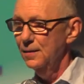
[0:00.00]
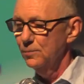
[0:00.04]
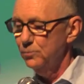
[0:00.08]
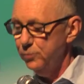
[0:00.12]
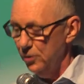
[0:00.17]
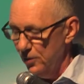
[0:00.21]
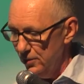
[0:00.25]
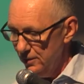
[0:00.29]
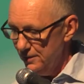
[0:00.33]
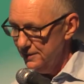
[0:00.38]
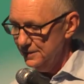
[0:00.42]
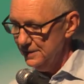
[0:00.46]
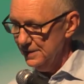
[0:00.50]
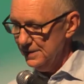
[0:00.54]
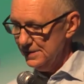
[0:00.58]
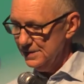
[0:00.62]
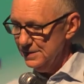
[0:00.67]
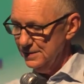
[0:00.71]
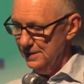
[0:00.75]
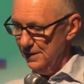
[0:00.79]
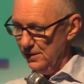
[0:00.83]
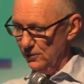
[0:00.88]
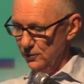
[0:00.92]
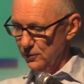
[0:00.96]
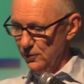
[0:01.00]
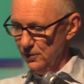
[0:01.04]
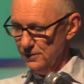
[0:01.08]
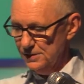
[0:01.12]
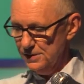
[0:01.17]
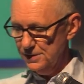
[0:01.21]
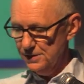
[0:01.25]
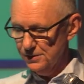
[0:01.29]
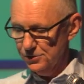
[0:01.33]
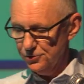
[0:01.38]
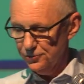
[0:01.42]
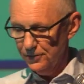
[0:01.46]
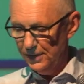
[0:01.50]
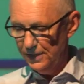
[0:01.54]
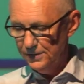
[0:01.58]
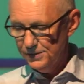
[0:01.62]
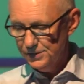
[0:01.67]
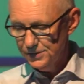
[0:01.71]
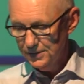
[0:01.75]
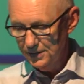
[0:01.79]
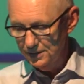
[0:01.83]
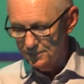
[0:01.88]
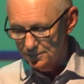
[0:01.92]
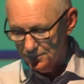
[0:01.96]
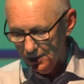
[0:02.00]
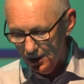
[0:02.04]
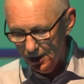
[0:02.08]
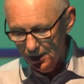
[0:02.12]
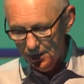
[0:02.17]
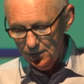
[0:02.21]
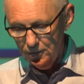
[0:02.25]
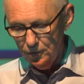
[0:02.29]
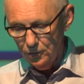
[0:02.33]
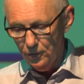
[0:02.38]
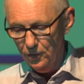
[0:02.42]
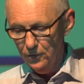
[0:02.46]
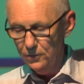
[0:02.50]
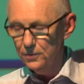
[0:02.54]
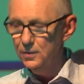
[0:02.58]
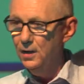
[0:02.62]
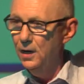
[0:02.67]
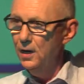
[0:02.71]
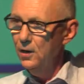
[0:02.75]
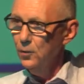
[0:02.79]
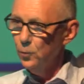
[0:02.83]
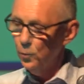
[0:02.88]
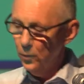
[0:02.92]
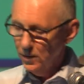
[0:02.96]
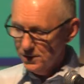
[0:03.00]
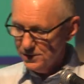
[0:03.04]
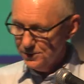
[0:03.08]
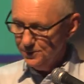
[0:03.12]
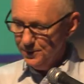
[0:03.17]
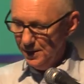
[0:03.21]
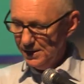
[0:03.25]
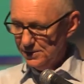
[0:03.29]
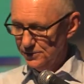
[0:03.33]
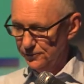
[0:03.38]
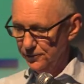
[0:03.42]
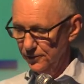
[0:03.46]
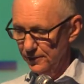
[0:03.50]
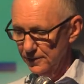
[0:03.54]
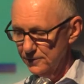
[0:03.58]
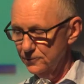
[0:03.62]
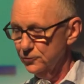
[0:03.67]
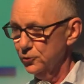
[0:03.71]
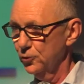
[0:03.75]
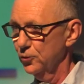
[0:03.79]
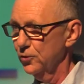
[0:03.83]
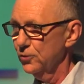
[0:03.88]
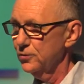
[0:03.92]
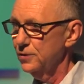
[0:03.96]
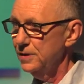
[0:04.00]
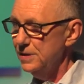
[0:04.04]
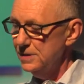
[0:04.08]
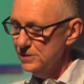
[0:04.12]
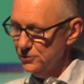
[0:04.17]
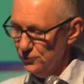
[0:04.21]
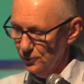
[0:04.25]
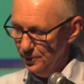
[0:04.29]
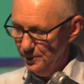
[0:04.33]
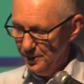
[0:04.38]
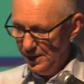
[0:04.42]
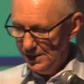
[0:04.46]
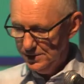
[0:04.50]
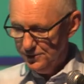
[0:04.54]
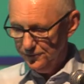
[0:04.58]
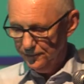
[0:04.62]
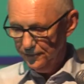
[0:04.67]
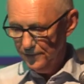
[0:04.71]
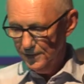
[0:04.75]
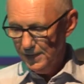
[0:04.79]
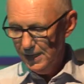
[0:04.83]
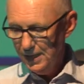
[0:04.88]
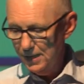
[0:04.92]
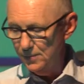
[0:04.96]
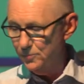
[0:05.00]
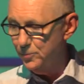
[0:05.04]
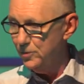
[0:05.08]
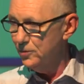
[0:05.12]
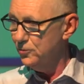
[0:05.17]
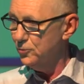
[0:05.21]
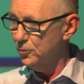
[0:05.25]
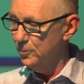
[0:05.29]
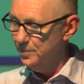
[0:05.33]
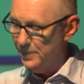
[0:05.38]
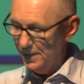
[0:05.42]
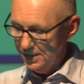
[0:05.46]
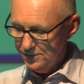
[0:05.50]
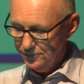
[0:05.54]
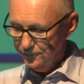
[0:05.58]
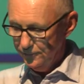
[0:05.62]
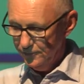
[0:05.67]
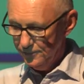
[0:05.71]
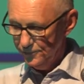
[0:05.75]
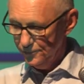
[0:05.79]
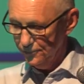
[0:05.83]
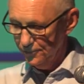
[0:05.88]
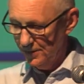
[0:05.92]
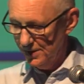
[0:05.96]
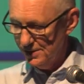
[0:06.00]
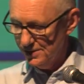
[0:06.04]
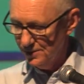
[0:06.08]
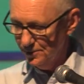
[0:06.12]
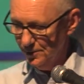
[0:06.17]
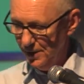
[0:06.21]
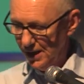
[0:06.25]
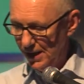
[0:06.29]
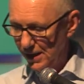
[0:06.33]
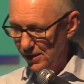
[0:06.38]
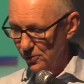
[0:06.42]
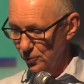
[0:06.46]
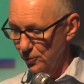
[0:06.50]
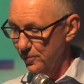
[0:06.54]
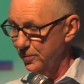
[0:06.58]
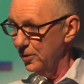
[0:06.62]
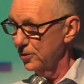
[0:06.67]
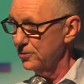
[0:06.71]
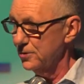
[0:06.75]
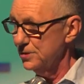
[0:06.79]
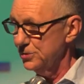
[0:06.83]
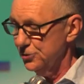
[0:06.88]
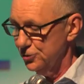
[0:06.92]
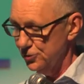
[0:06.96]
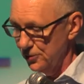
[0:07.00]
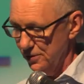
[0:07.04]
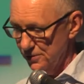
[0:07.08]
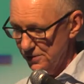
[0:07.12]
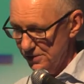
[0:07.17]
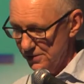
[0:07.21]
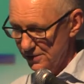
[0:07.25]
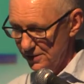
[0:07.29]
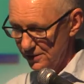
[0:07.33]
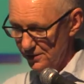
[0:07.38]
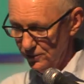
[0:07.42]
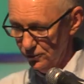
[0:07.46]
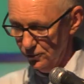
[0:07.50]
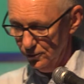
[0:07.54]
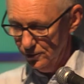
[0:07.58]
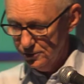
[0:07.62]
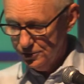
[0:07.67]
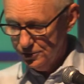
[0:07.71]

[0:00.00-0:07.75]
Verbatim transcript: Politics now concentrates entirely on what's best for the Tories, or best for Labour, or best for Theresa May, or Boris Johnson, or